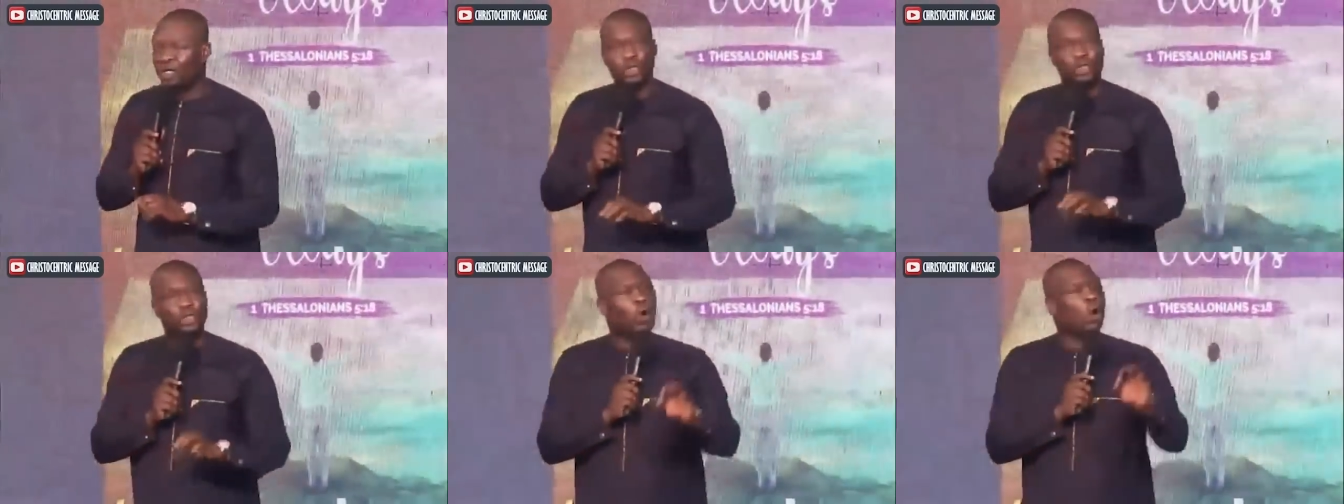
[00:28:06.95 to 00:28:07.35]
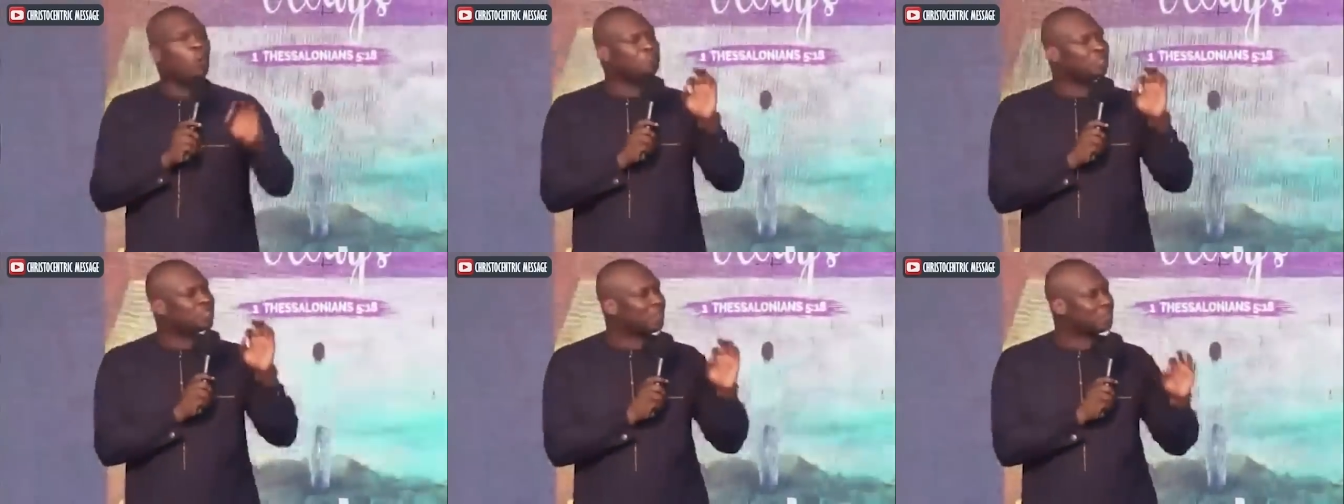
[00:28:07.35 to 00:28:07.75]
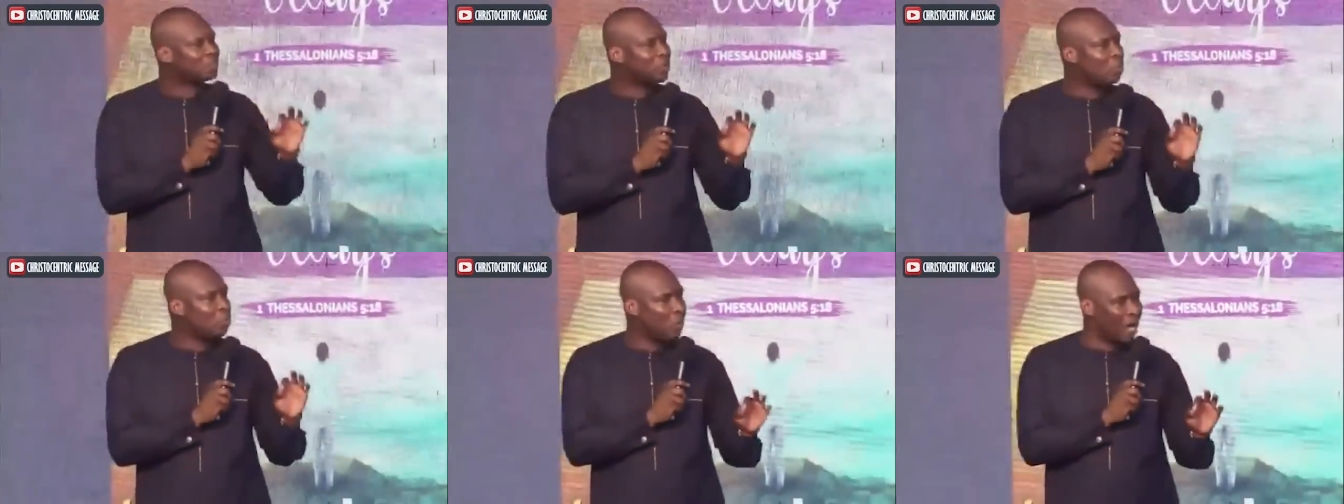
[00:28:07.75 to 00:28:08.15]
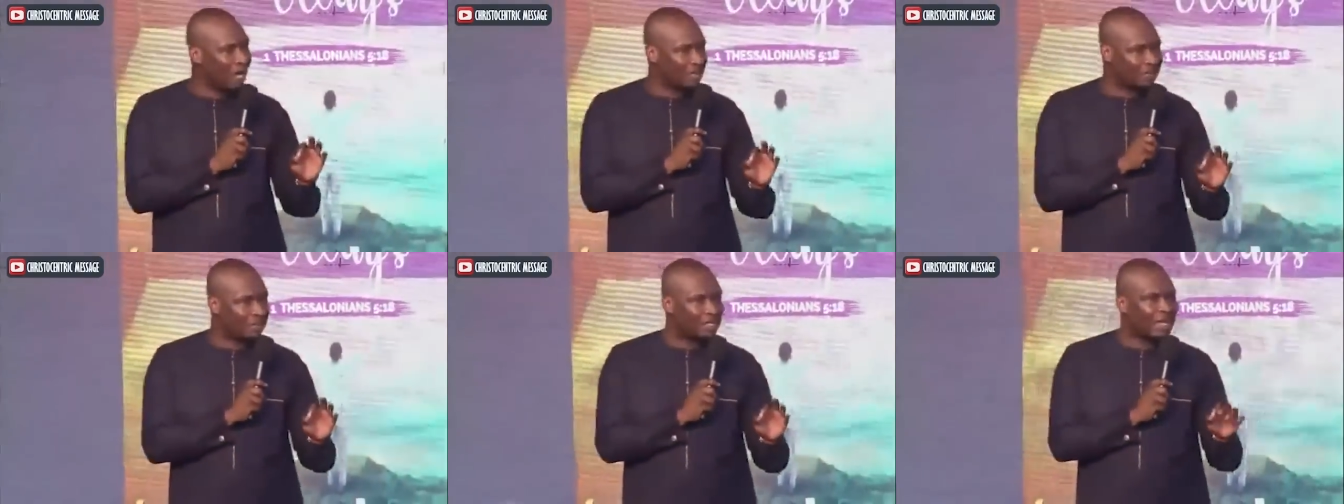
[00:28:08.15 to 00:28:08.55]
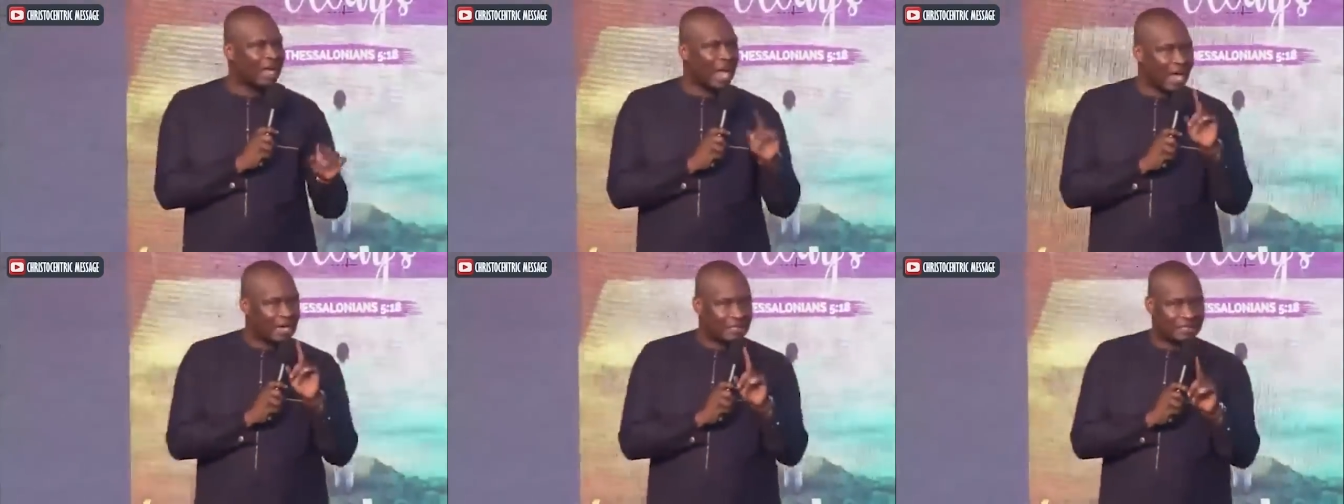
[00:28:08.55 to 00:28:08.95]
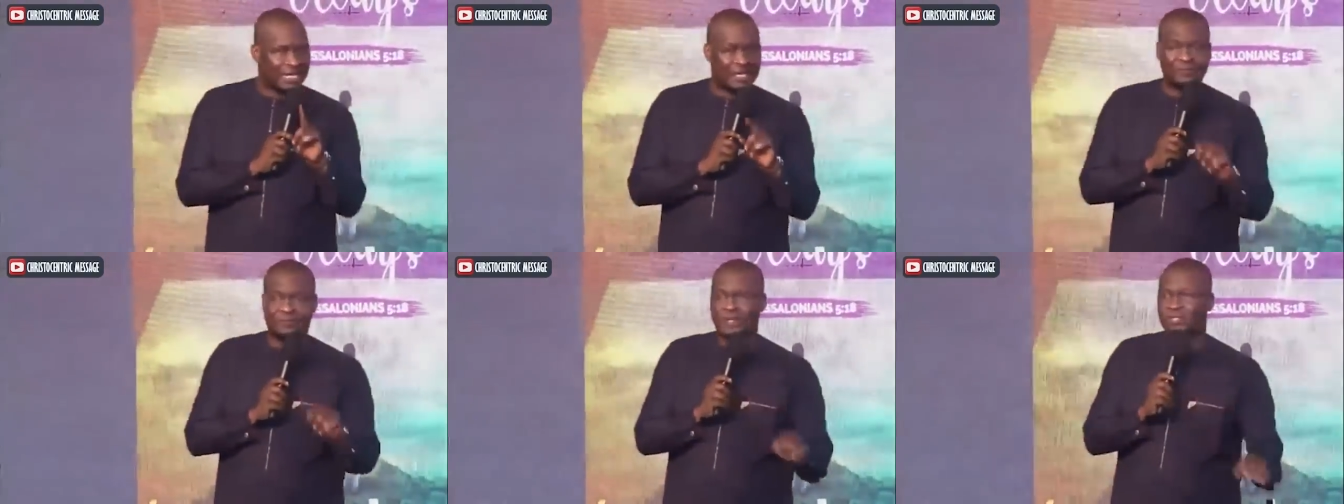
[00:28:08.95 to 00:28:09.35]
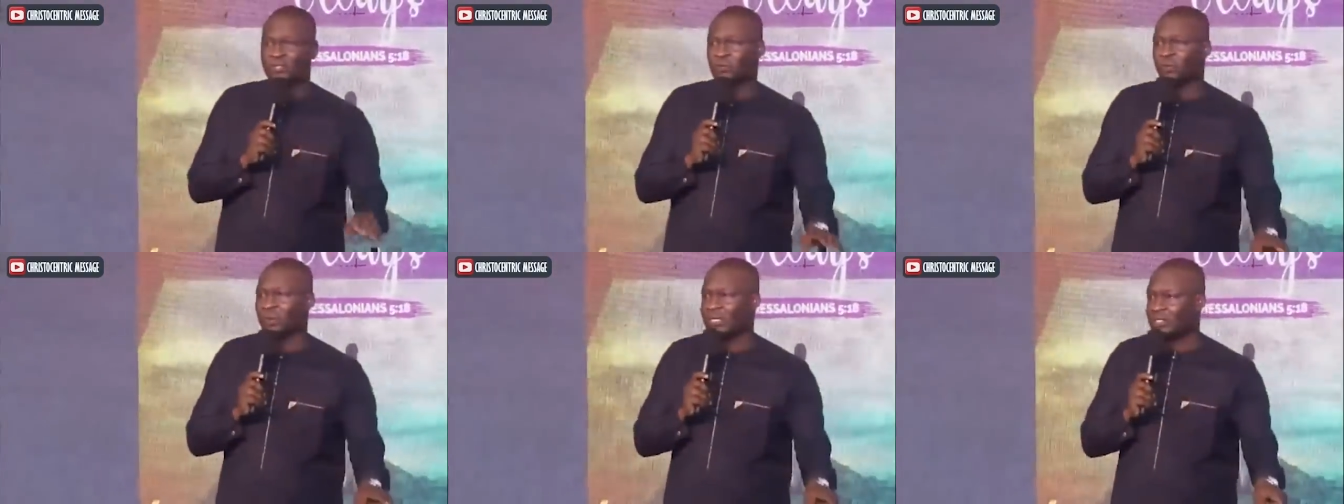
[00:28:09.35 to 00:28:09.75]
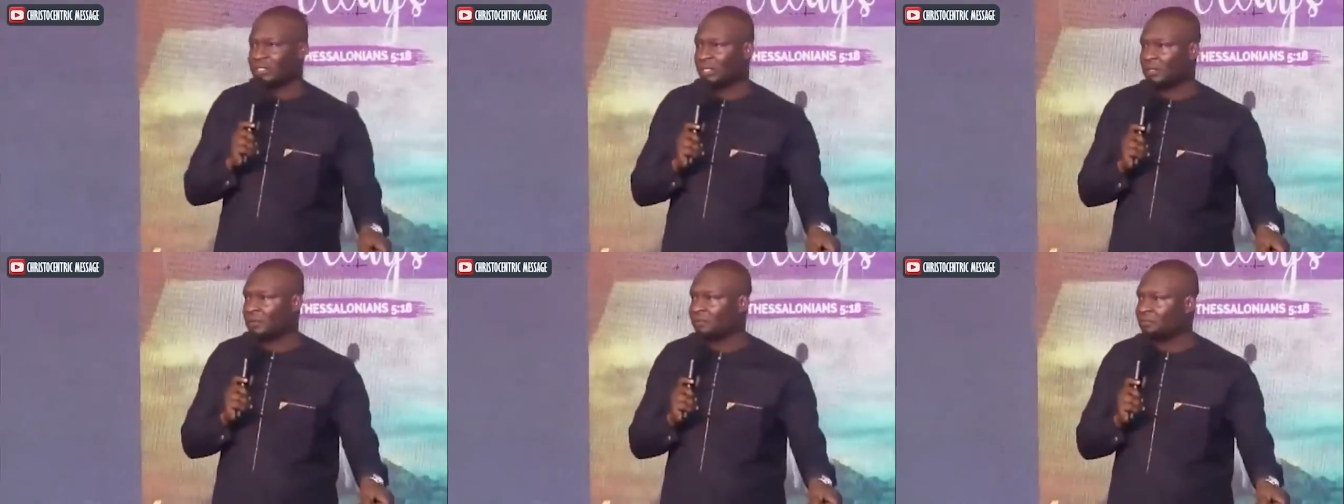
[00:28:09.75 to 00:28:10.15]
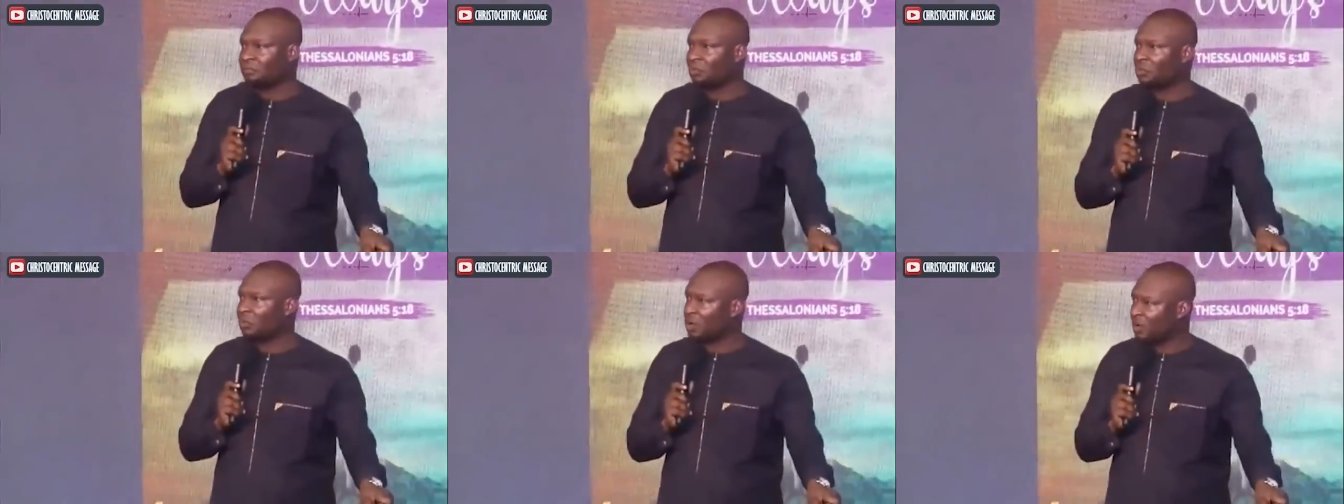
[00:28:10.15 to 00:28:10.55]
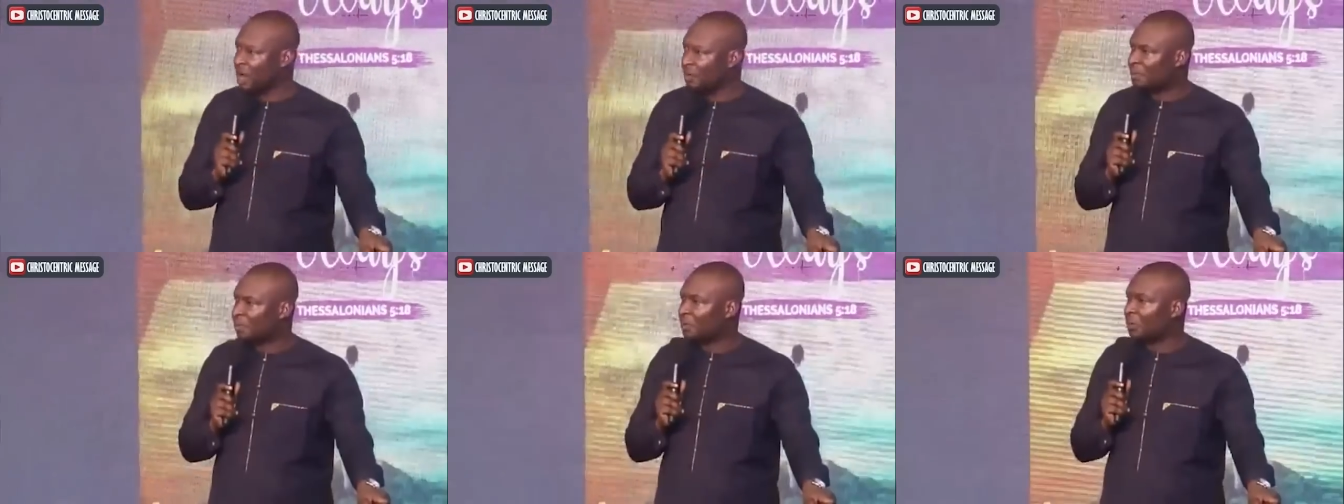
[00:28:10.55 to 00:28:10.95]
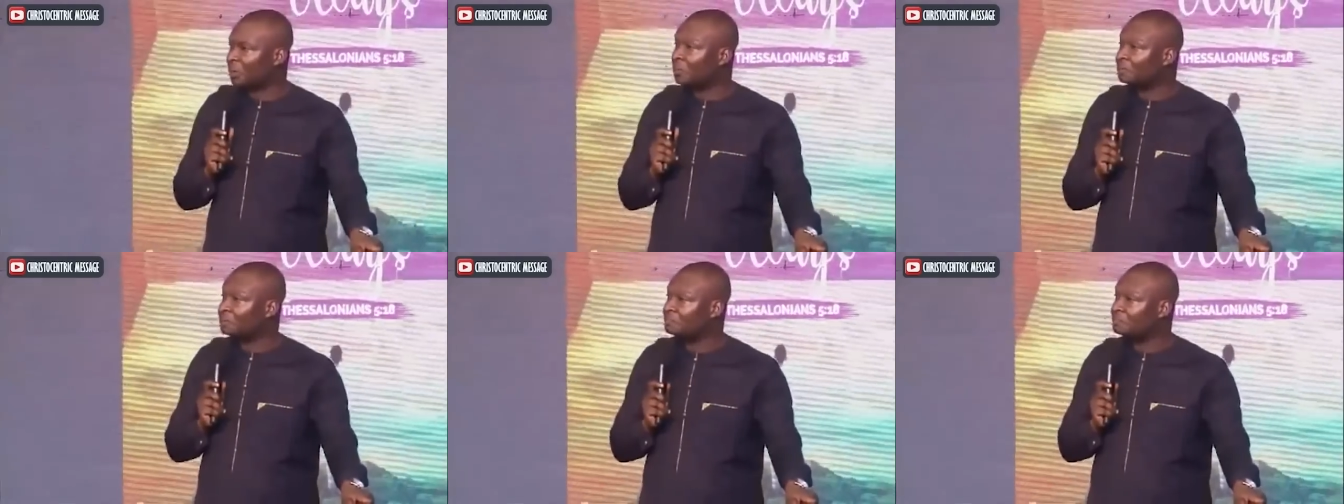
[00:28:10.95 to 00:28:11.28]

Job chapter 1 and then verse 20. We're wrapping up.